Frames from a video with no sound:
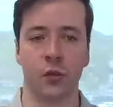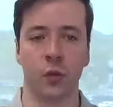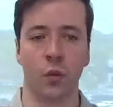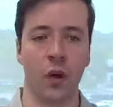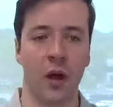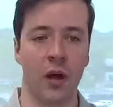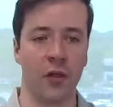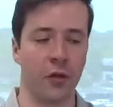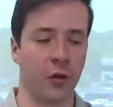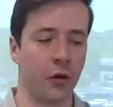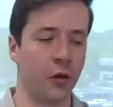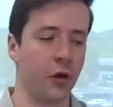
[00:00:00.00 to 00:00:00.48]

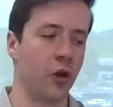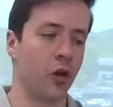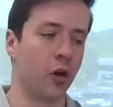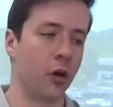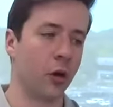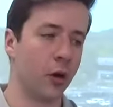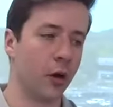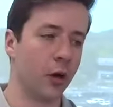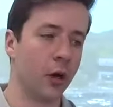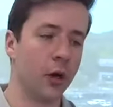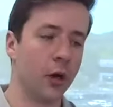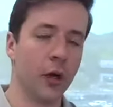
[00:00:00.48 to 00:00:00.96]
whether
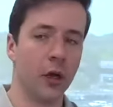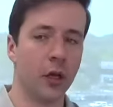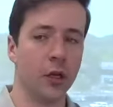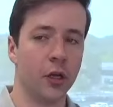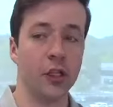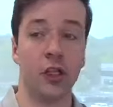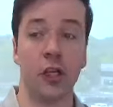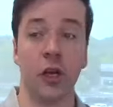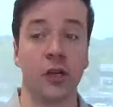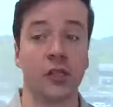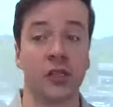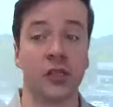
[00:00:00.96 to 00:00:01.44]
you're
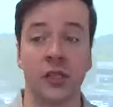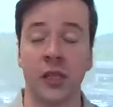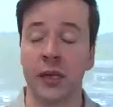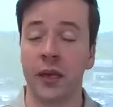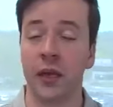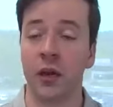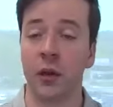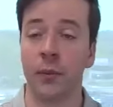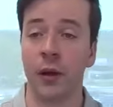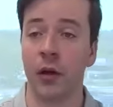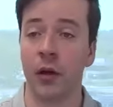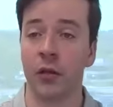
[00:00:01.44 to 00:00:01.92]
just
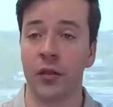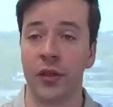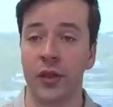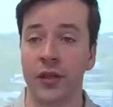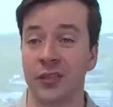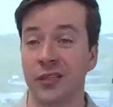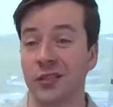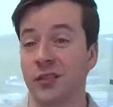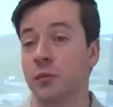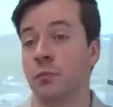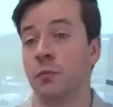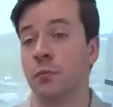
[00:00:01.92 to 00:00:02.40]
thinking about
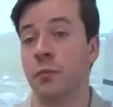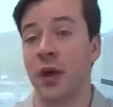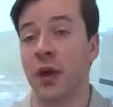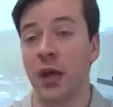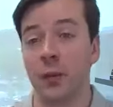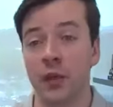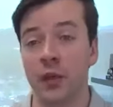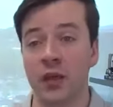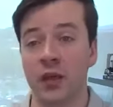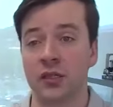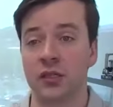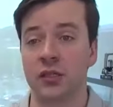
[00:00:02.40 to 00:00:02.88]
this is
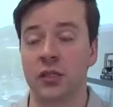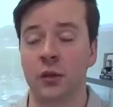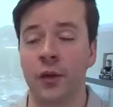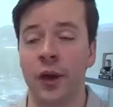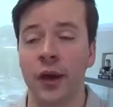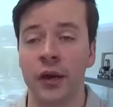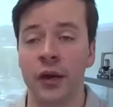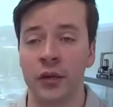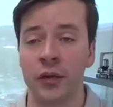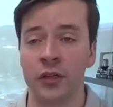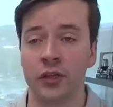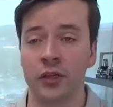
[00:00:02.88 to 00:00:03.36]
maybe it's the
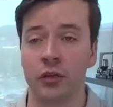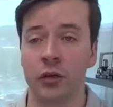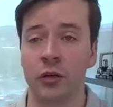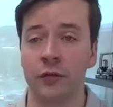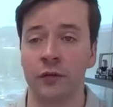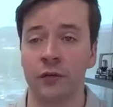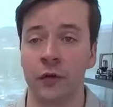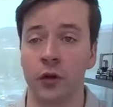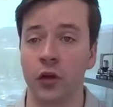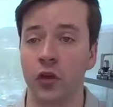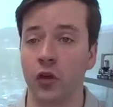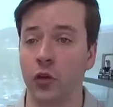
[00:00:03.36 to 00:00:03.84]
right industry
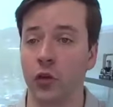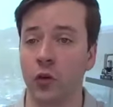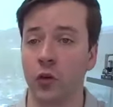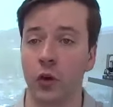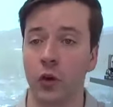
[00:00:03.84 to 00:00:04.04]
for you,